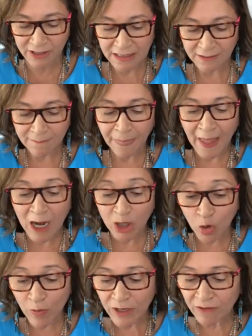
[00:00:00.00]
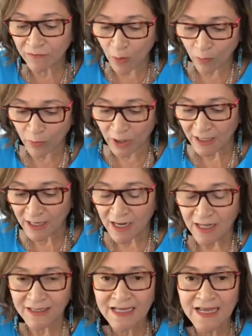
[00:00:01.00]
that going forward,
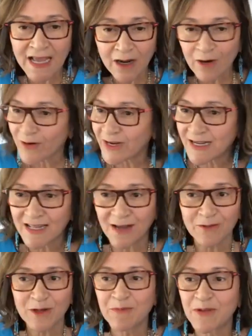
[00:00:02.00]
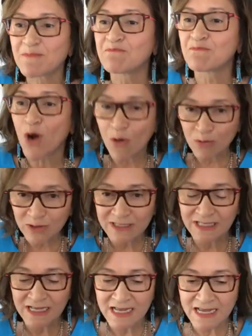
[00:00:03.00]
the area that would be
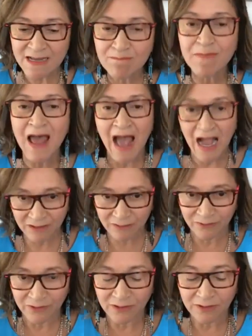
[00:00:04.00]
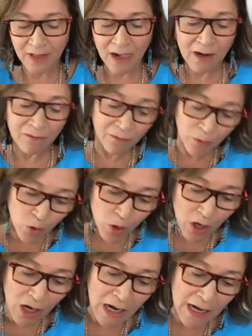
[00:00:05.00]
most impactful
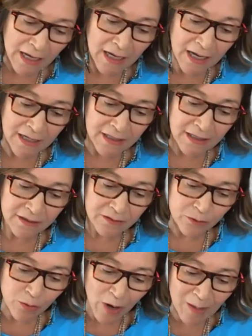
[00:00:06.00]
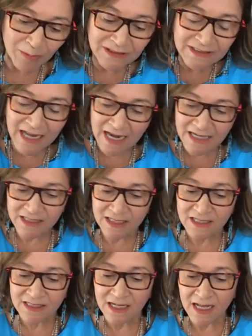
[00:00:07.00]
for tribal
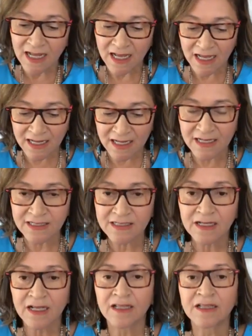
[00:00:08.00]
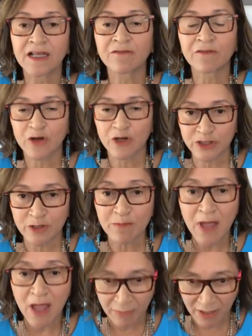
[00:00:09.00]
nations is the First
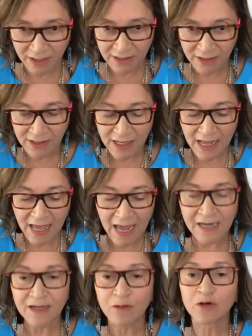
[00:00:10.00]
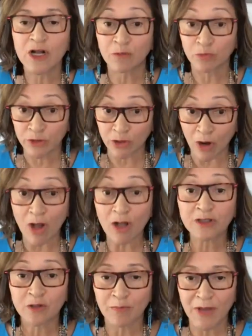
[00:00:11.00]
Amendment. And it, it would
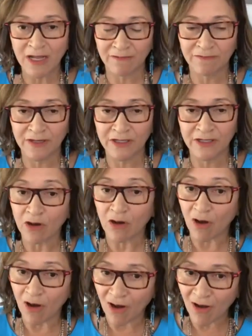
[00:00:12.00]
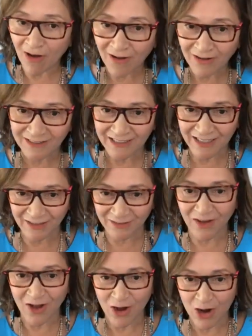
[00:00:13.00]
also benefit all
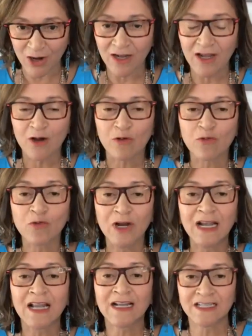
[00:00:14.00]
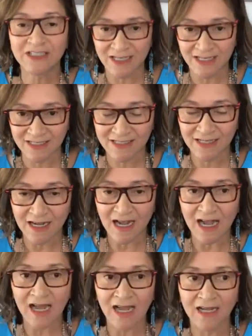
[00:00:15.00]
of our religious
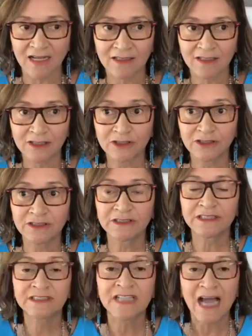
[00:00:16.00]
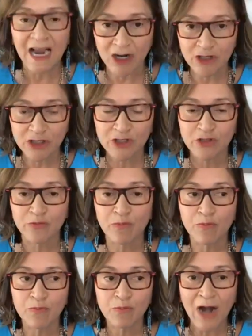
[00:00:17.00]
uh, desires to
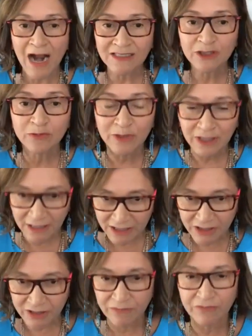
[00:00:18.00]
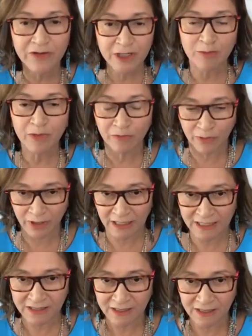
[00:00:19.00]
practice religion, freedom of
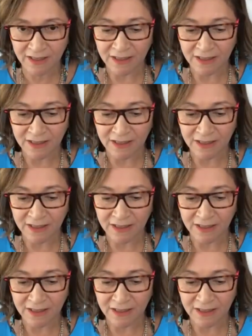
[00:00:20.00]
religion,